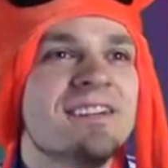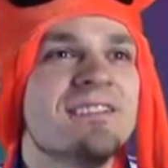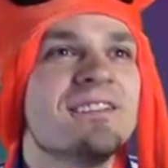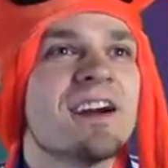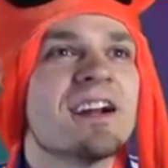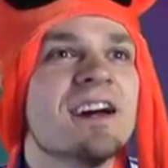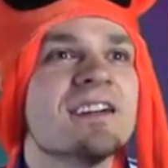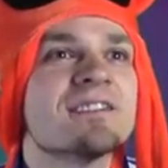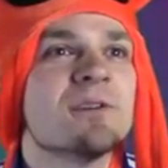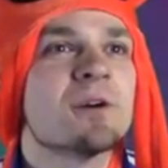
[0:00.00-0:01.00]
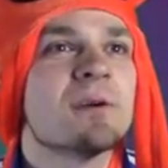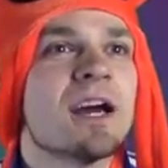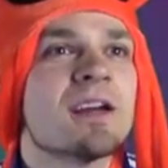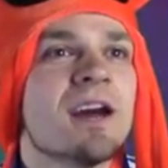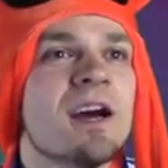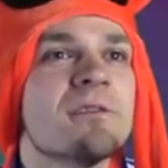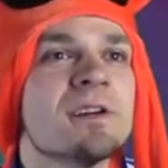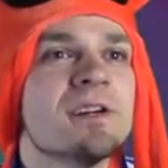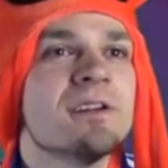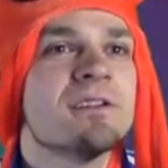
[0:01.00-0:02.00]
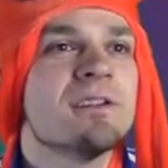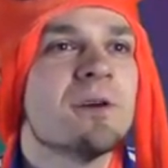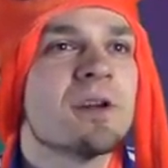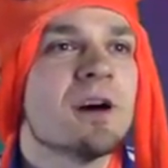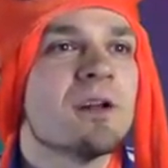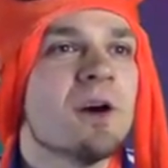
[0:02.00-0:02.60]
Very nice. What, do we got a guy over here? No, we don't.